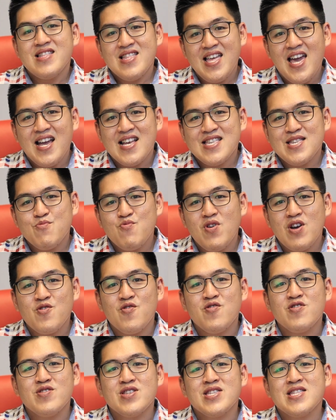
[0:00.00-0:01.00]
Next, we are
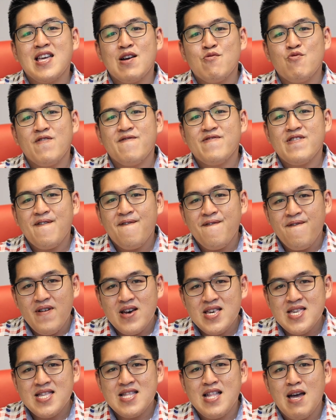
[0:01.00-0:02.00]
going to start with the
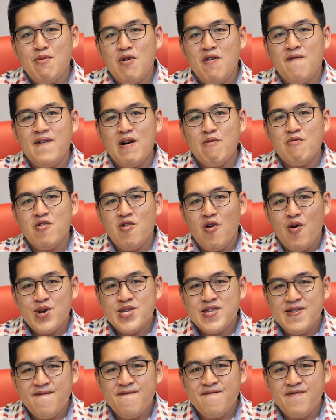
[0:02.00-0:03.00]
first step of our
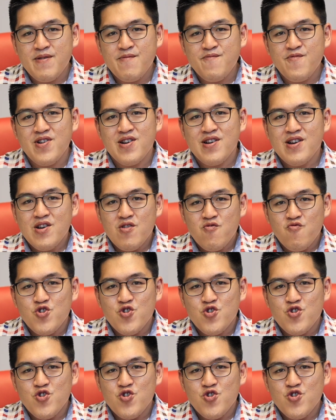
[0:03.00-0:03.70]
OSEMN framework,